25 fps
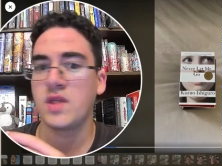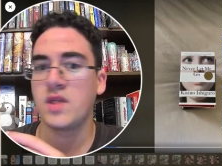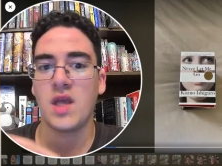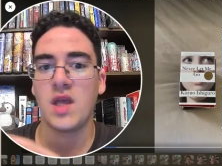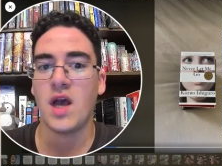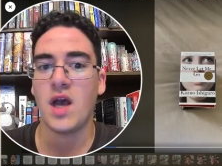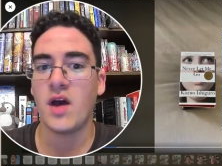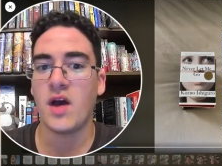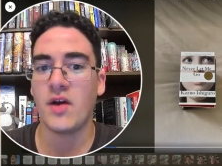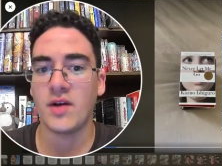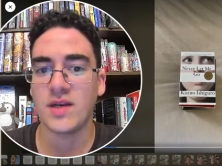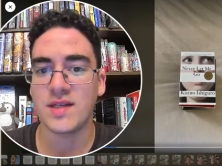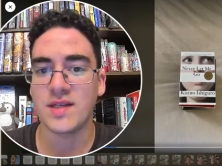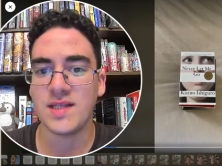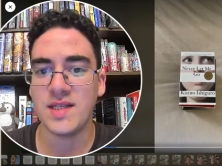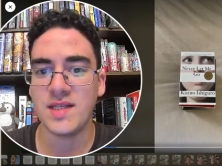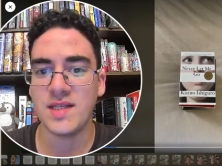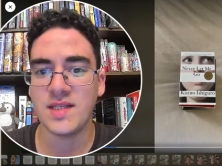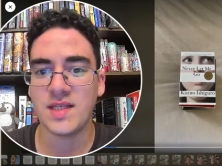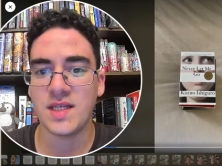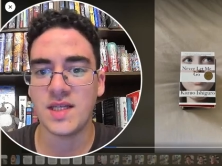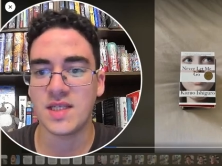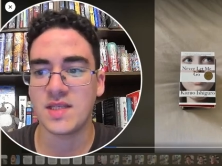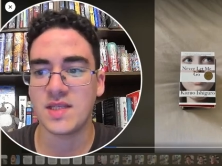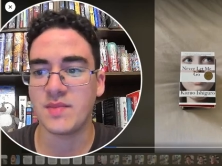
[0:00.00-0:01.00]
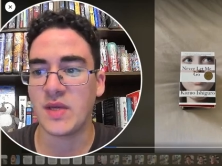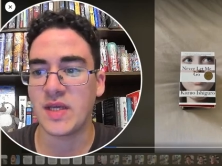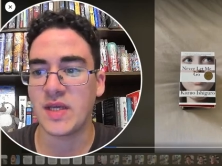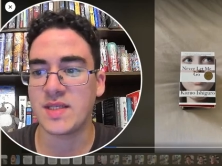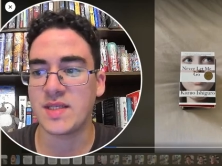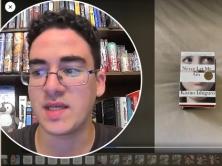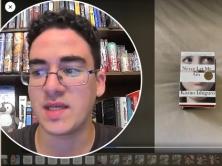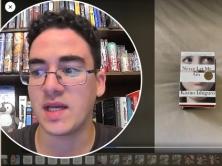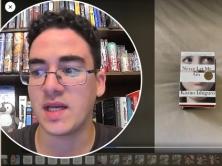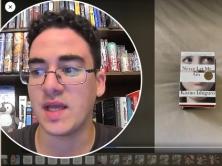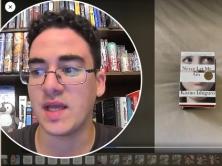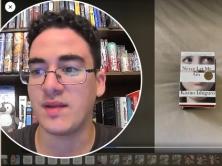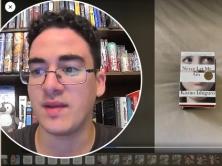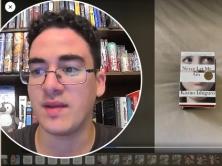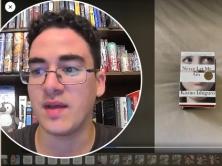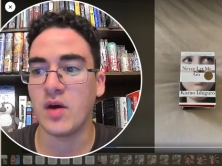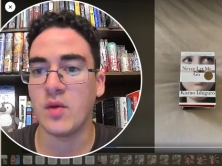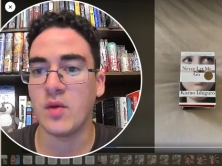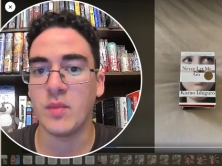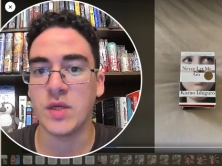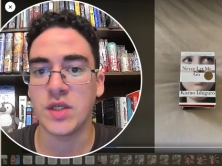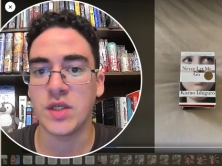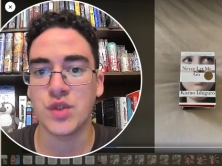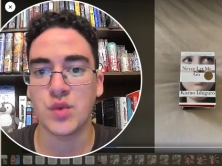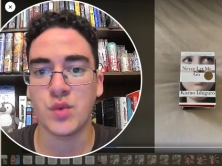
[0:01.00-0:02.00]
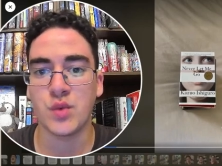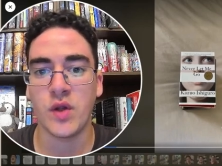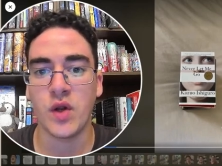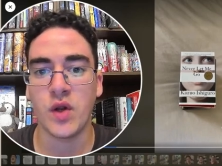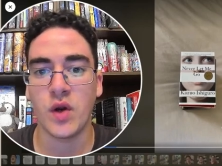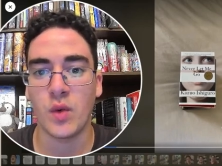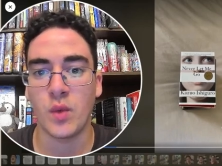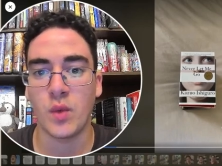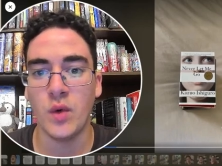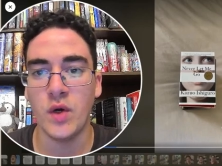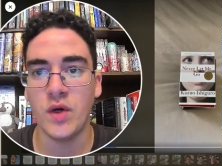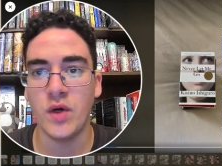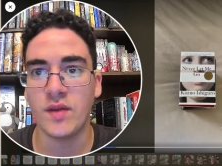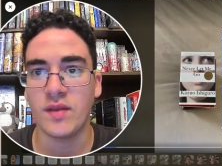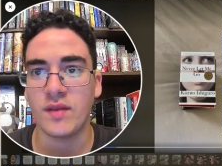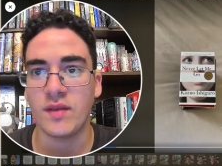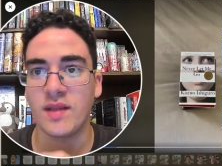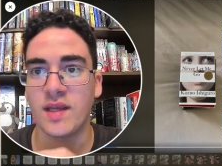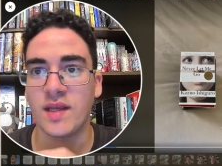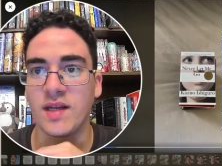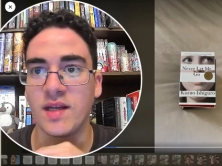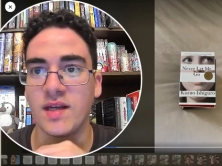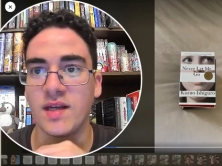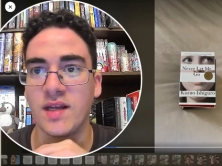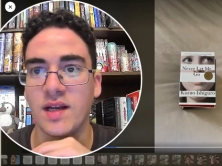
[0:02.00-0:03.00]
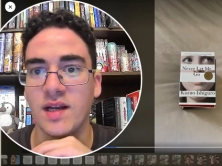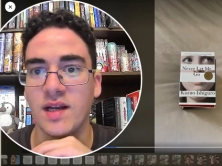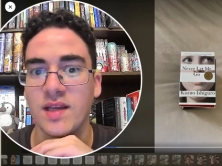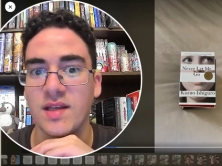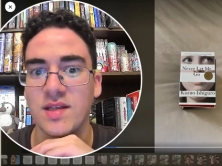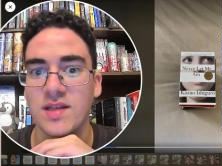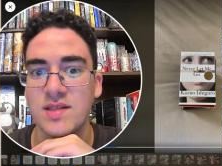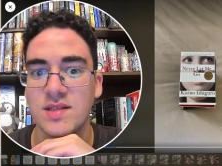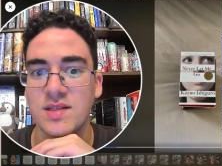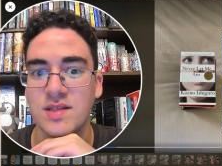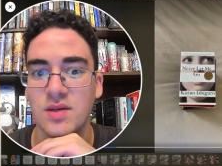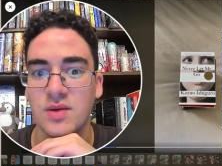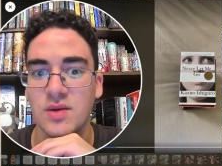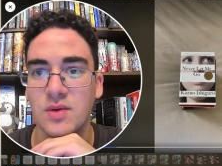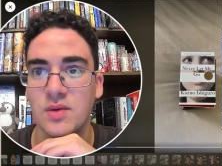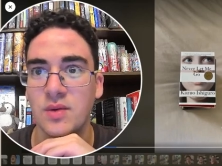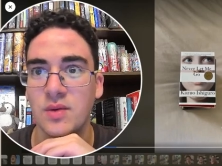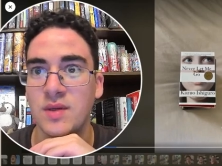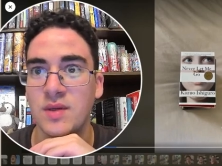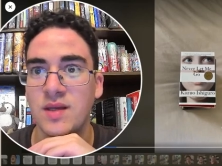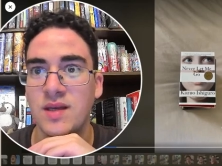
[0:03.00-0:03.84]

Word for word: our existence basically and how much we are worth technically. So